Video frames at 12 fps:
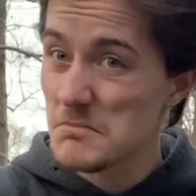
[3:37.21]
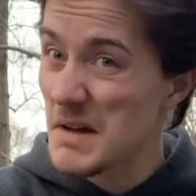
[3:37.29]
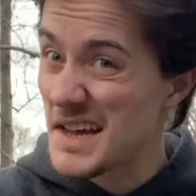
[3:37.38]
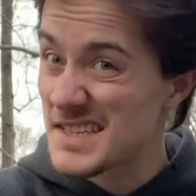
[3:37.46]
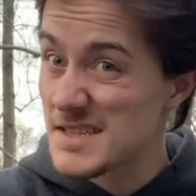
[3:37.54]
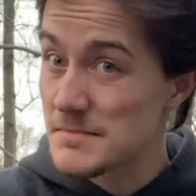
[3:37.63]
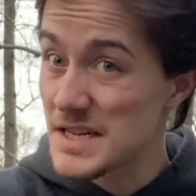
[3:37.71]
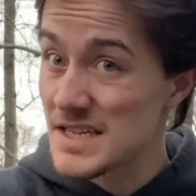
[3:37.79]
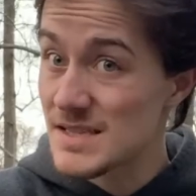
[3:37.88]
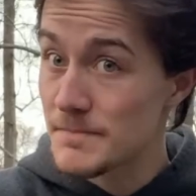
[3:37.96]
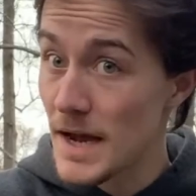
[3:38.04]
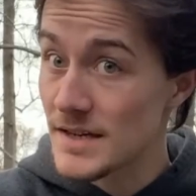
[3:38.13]
as to be
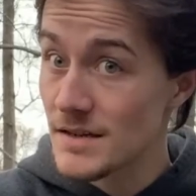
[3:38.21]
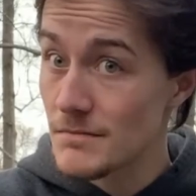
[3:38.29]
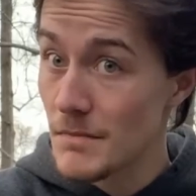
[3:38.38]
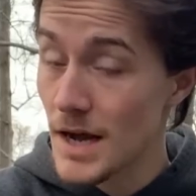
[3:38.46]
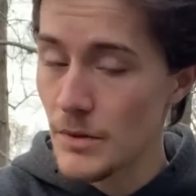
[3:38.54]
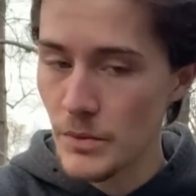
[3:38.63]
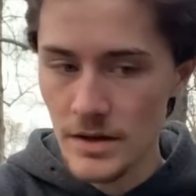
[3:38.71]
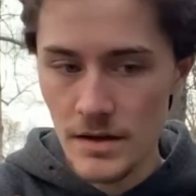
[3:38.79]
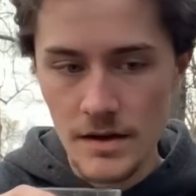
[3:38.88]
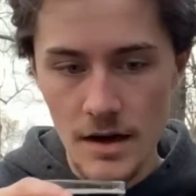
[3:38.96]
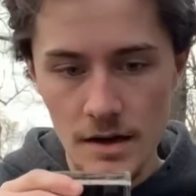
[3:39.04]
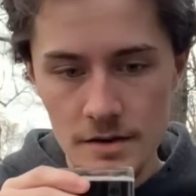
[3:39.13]
expected, I will
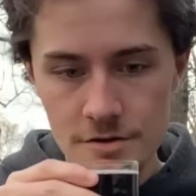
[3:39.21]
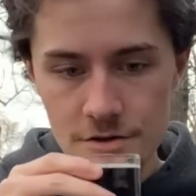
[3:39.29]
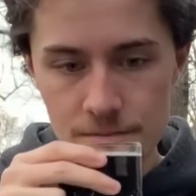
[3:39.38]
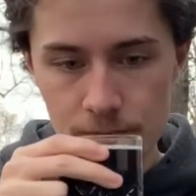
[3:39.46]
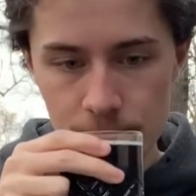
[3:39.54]
acknowledge.